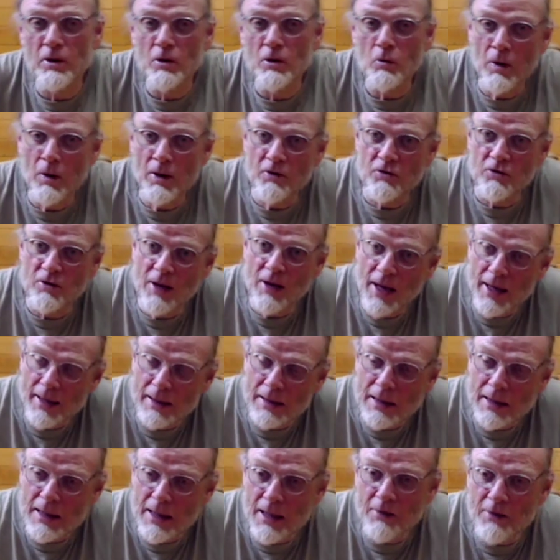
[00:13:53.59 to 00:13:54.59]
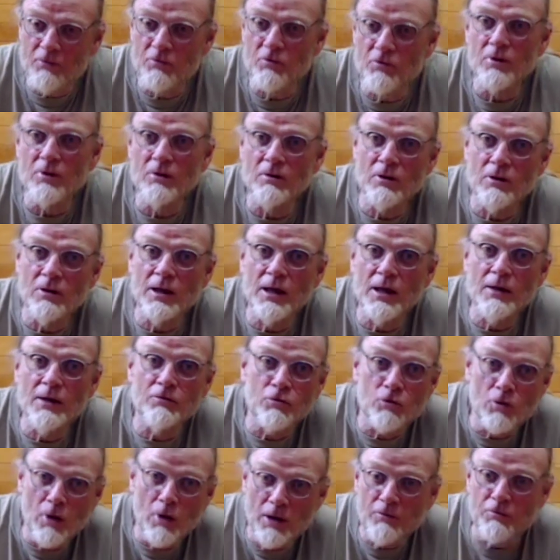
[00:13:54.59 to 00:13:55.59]
The ones that have leaves, the
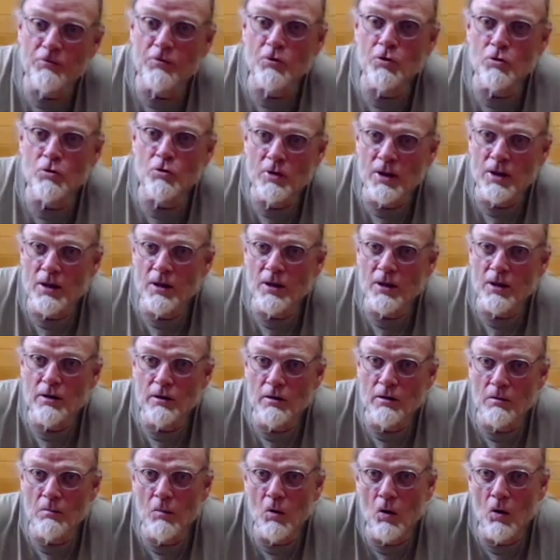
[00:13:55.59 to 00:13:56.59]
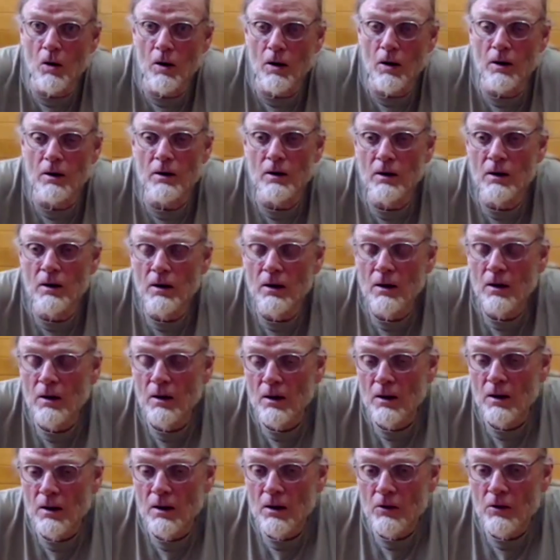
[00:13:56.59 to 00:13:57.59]
leaves are unfurling a little more.
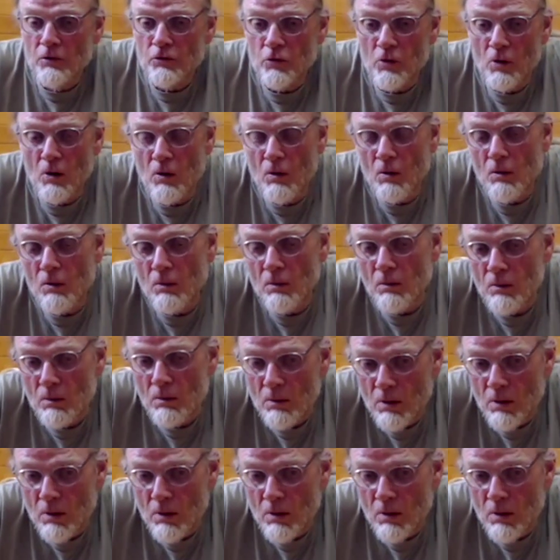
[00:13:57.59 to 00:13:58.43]
So